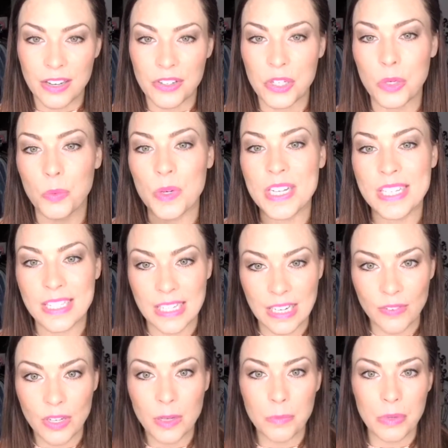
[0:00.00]
You
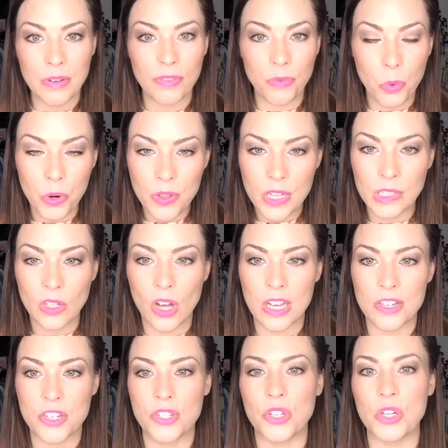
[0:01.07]
receive it before the
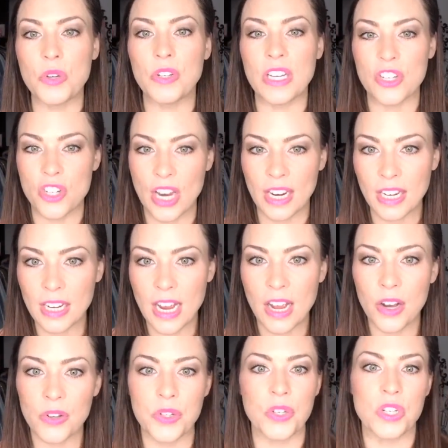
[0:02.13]
launch so you can check it
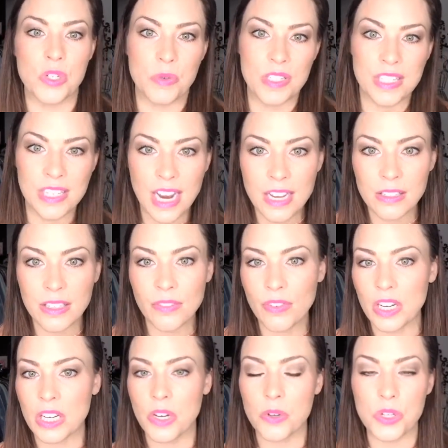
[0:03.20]
out. You can do a styling
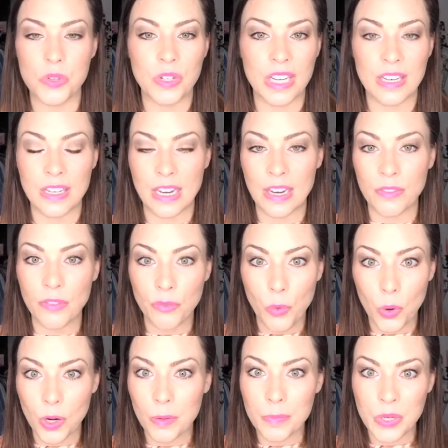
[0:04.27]
video. You can inform